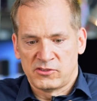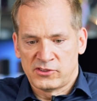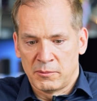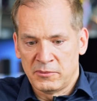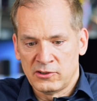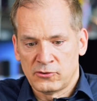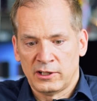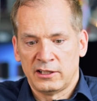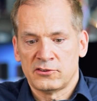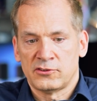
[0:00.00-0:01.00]
Some
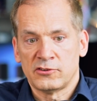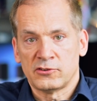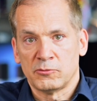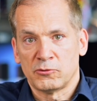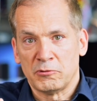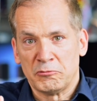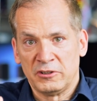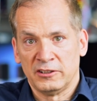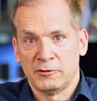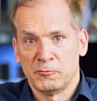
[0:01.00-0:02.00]
insulating systems, we
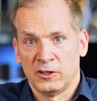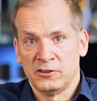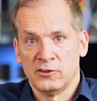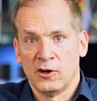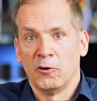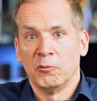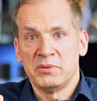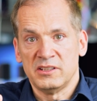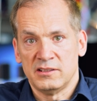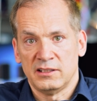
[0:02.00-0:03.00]
really want no
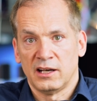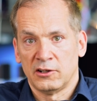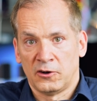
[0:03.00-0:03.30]
PD at